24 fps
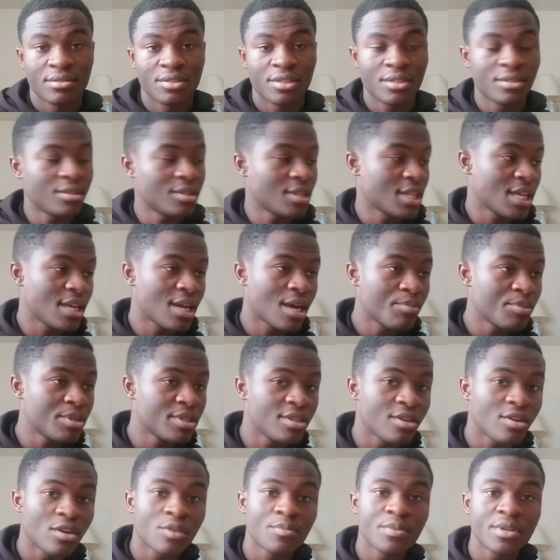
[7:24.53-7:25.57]
Just, like, I'm in
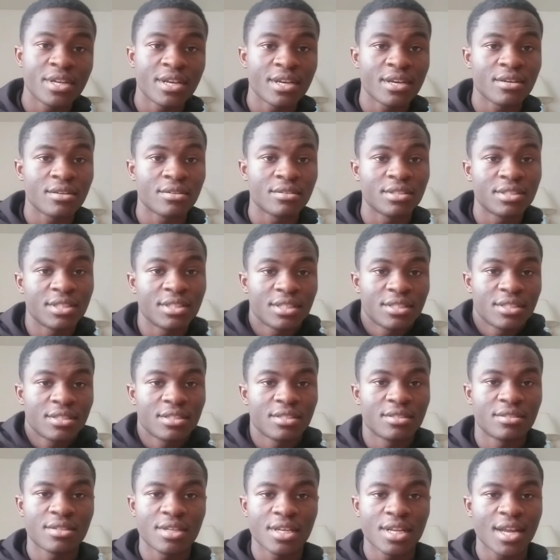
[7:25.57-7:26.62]
the Army now, and,
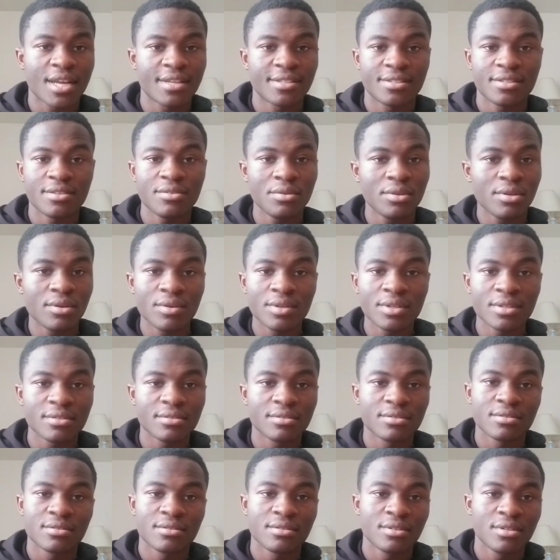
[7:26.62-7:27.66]
and, and I still do it
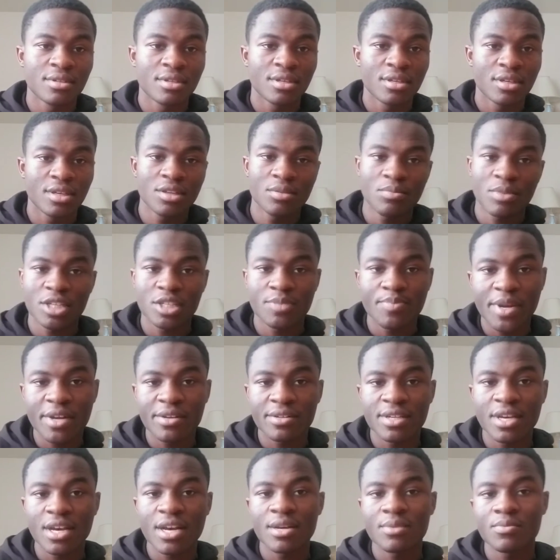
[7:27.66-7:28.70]
in my spare
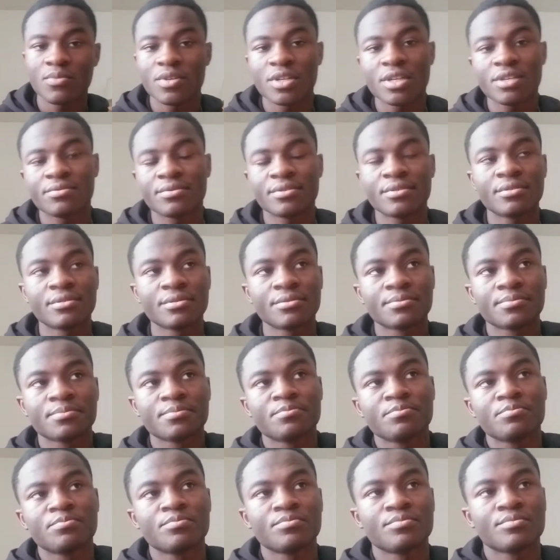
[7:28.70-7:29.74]
time whenever.
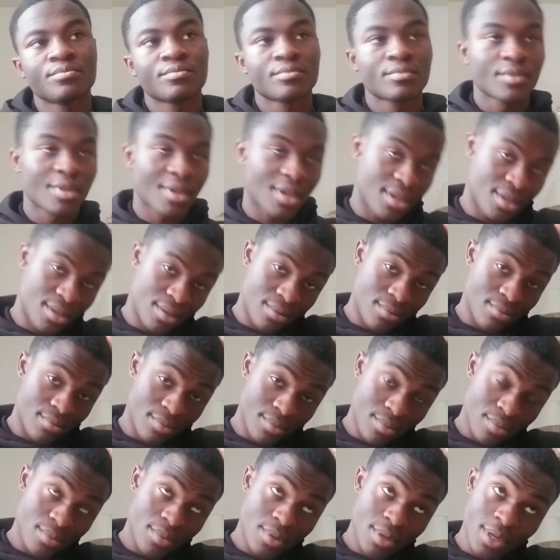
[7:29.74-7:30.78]
And
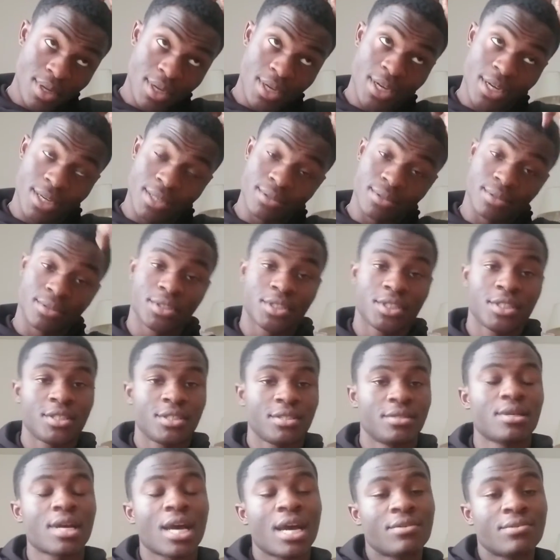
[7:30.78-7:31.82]

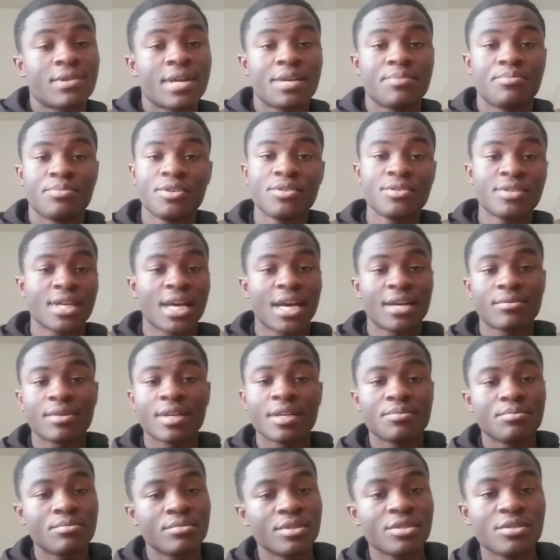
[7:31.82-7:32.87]
I write music. I
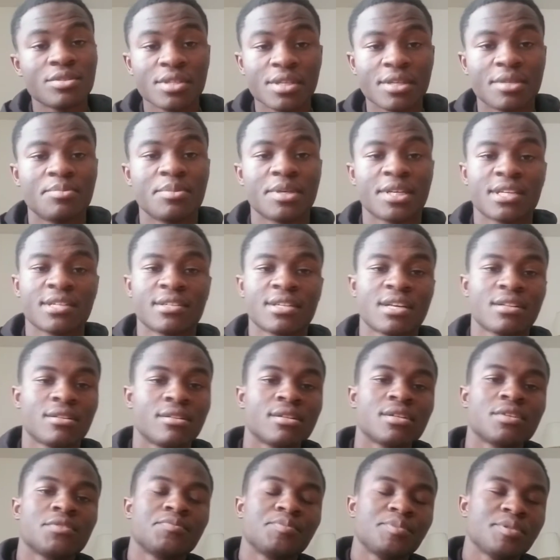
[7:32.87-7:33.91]
write music, man. I
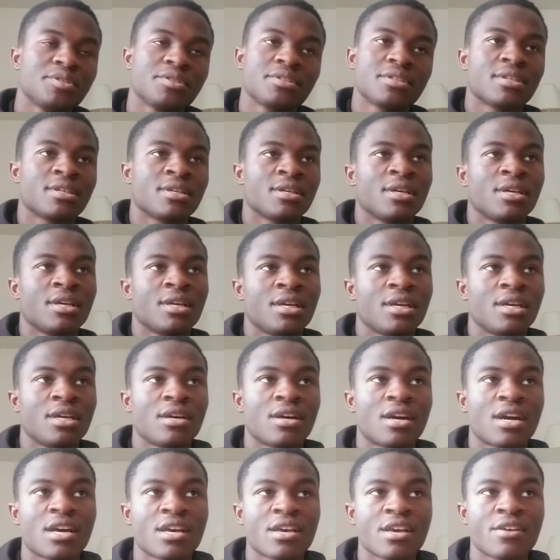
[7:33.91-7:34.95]
love music.
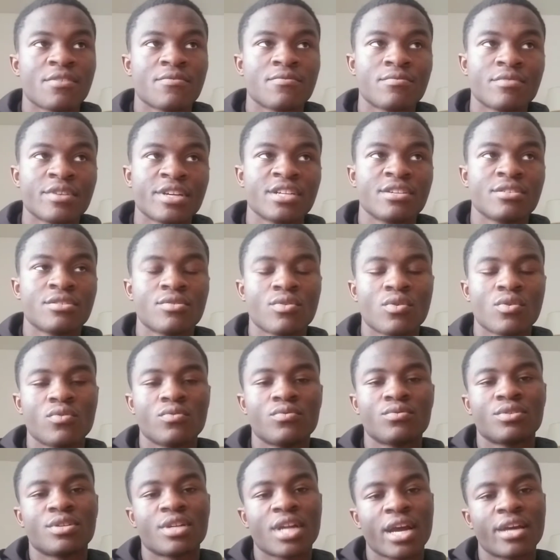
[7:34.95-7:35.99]
I have written
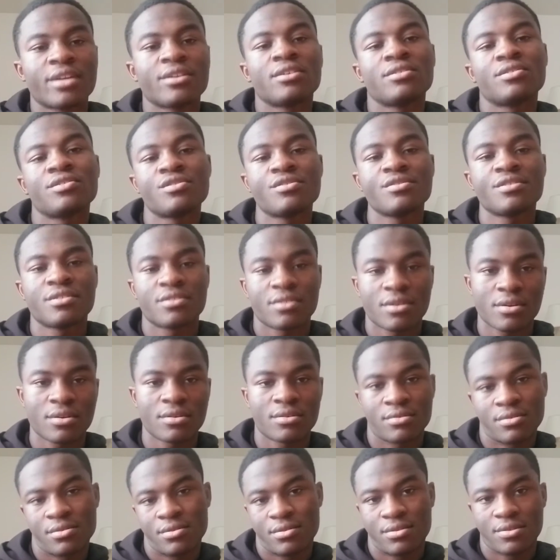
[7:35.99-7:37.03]
over nine hundred
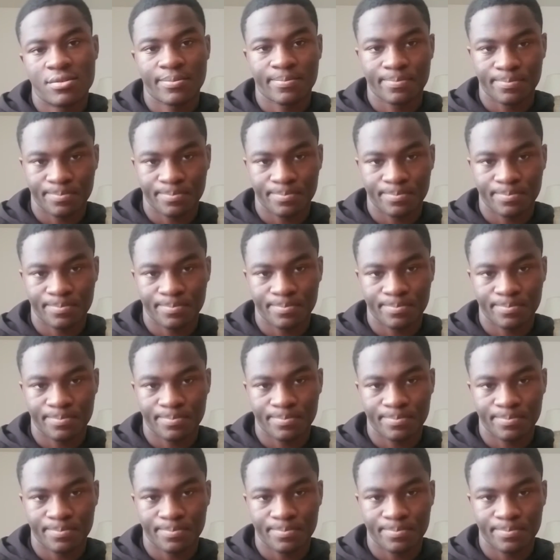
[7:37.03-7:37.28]
songs